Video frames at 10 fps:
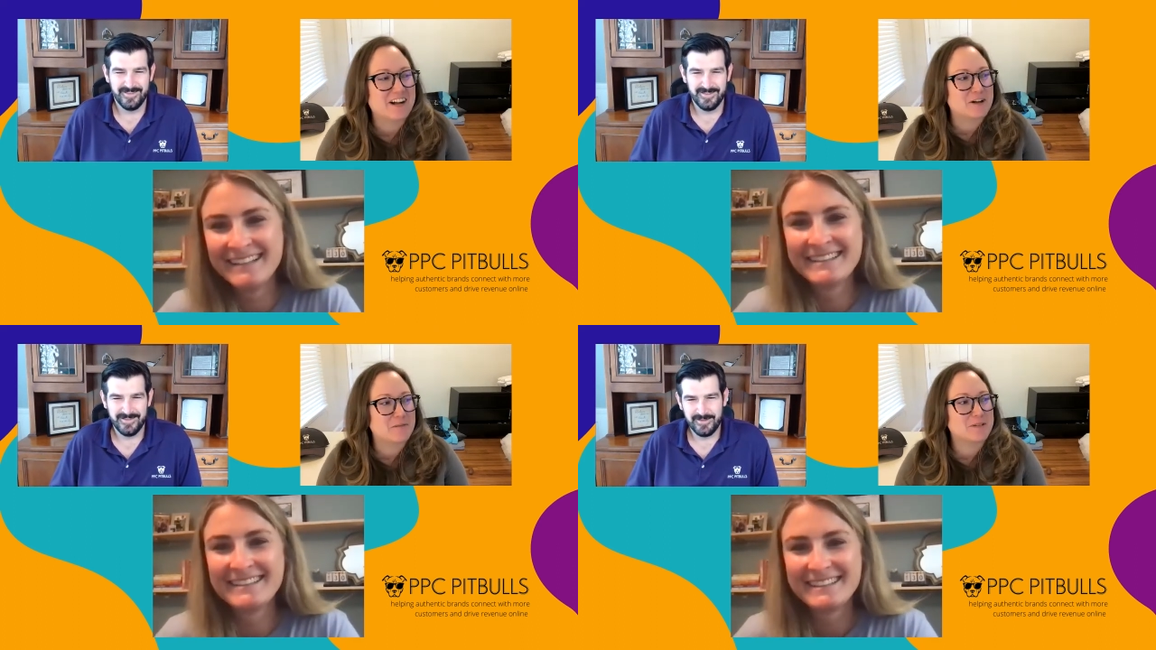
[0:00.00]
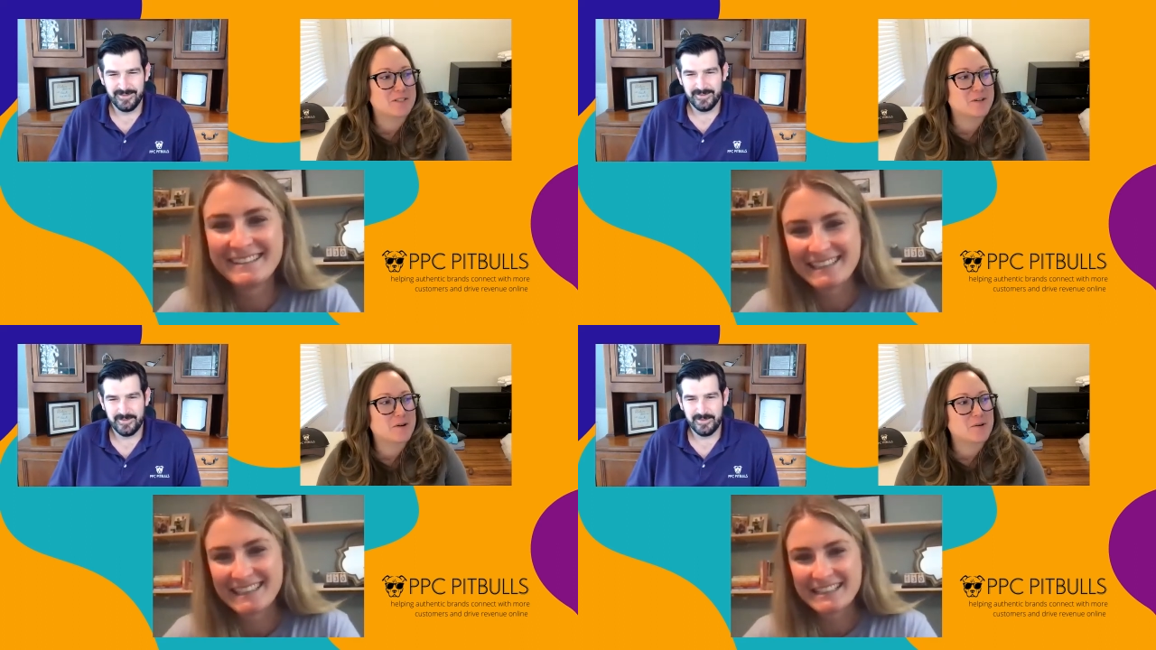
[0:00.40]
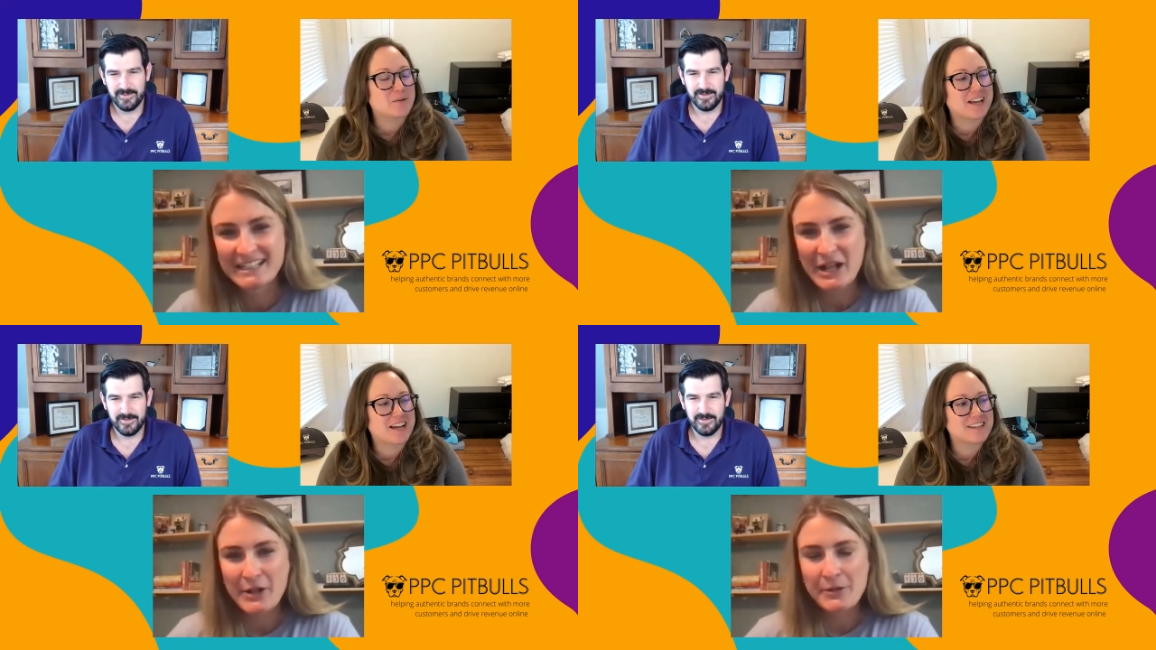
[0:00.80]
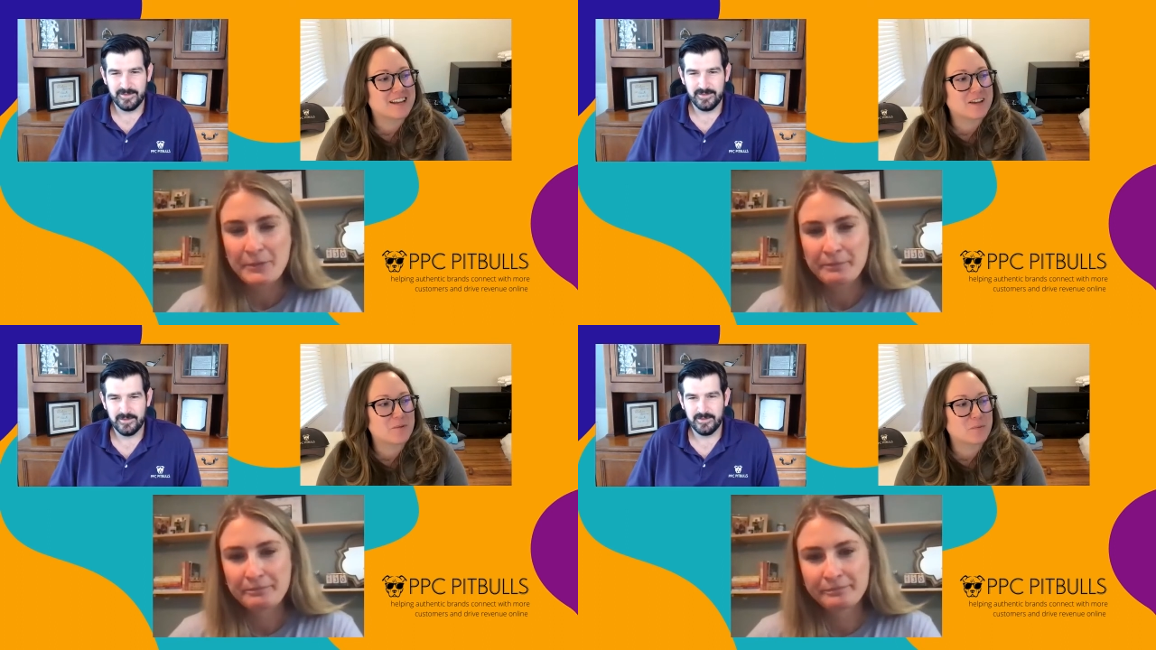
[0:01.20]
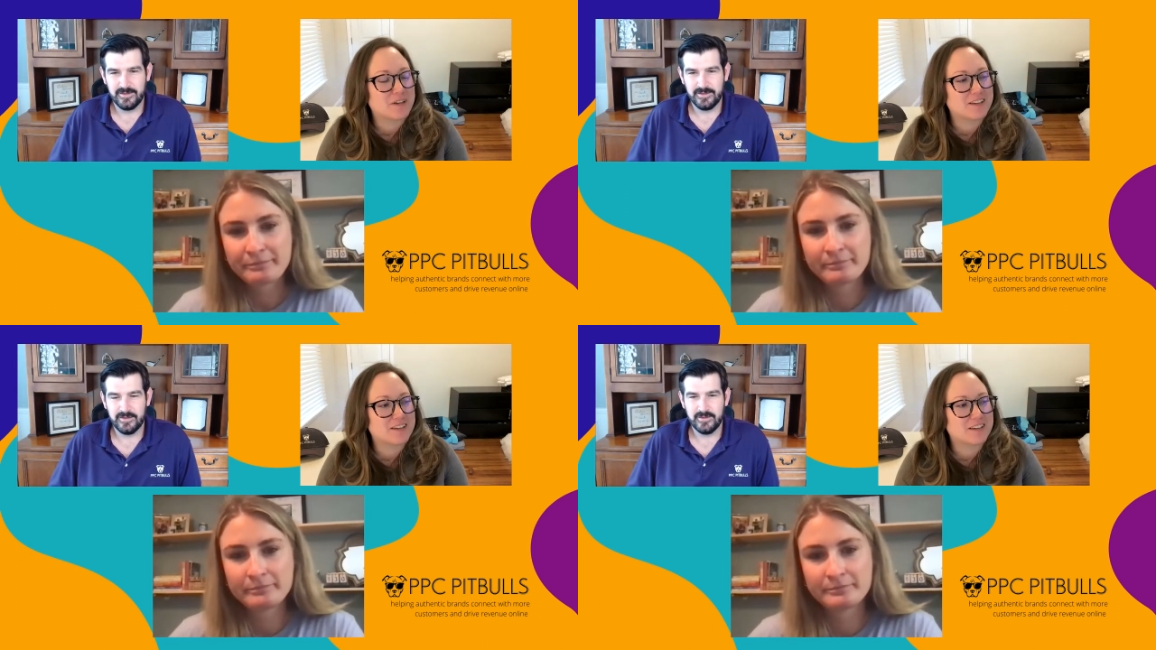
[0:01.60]
Speaker 1: um, so last night
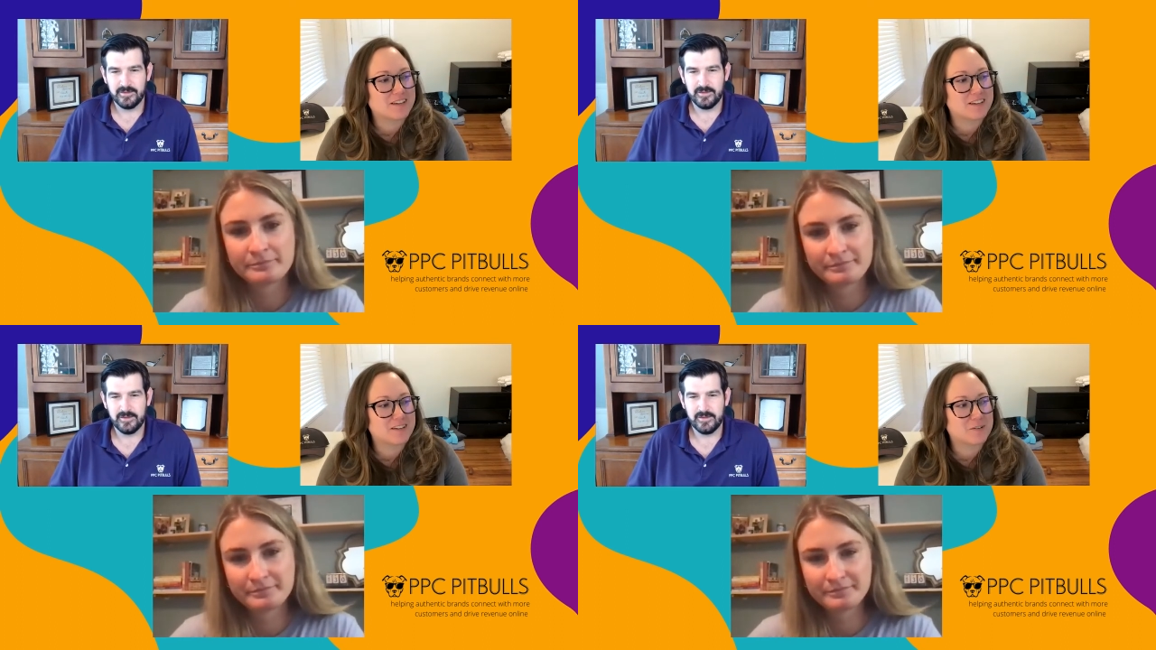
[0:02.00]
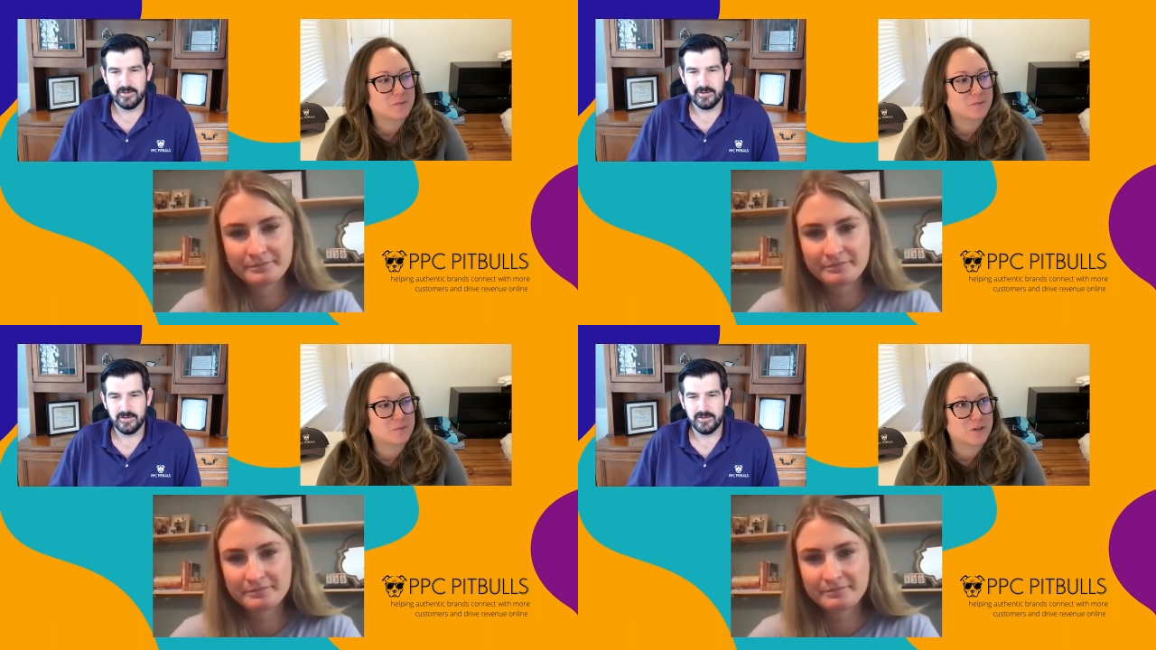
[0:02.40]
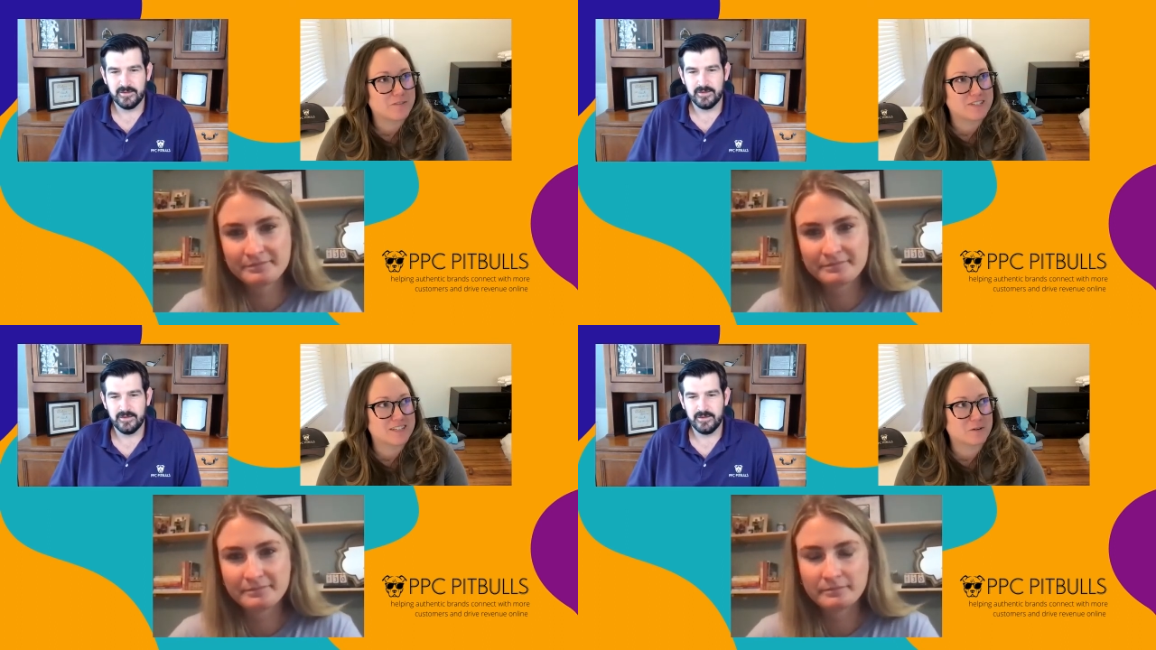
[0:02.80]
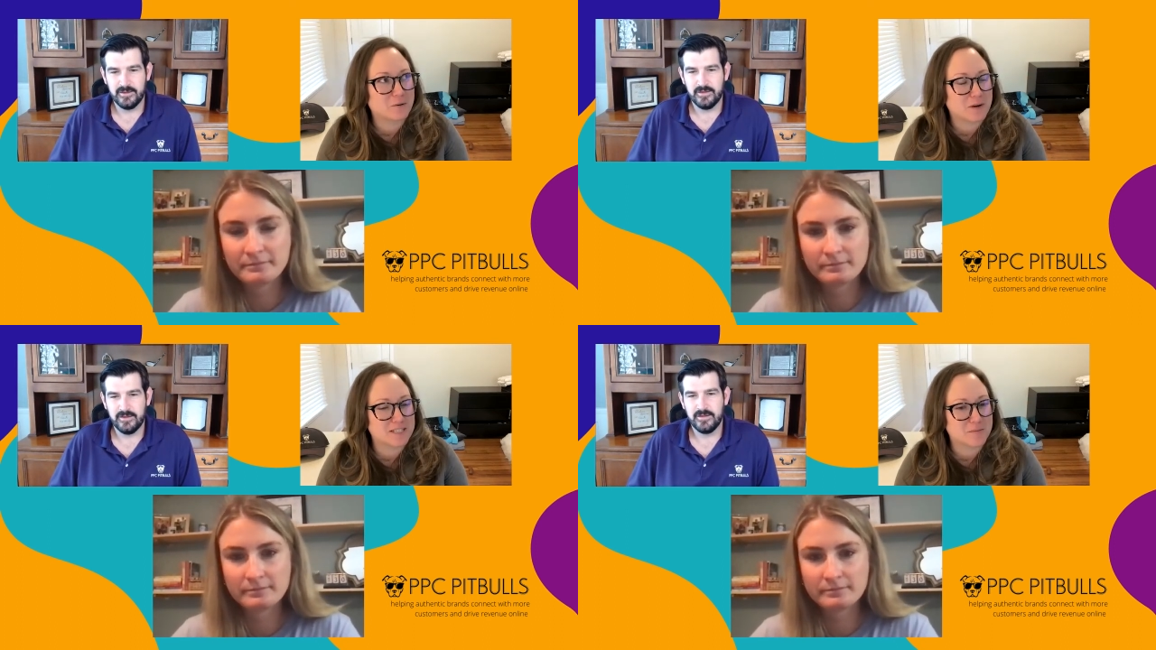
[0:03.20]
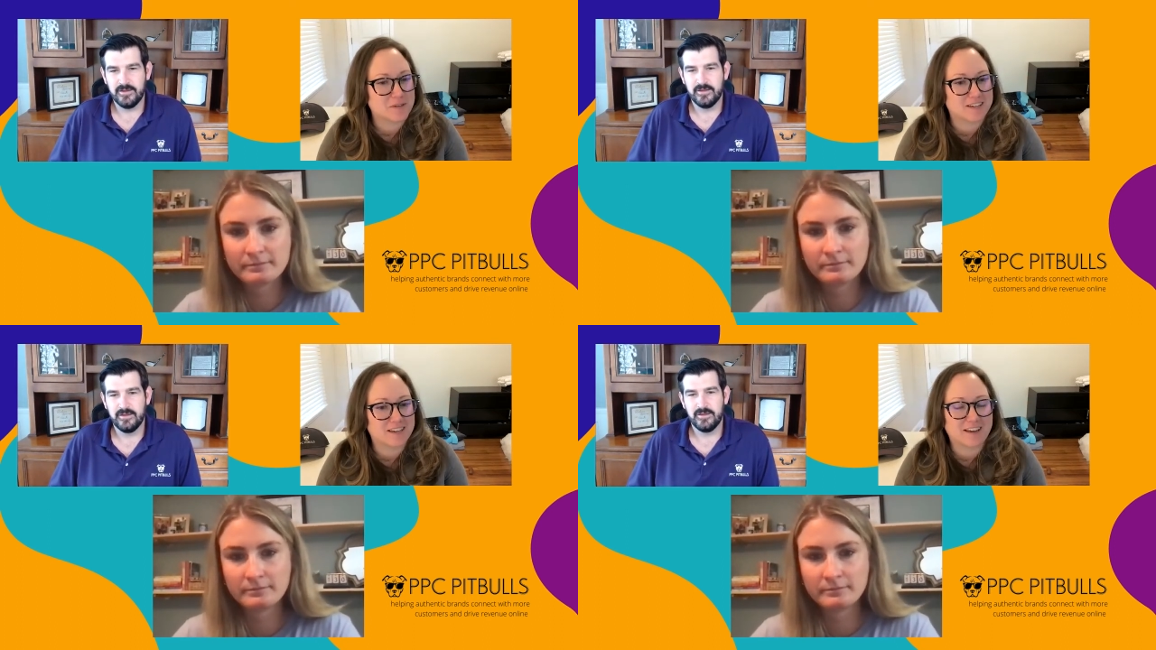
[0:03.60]
we revisited a recipe.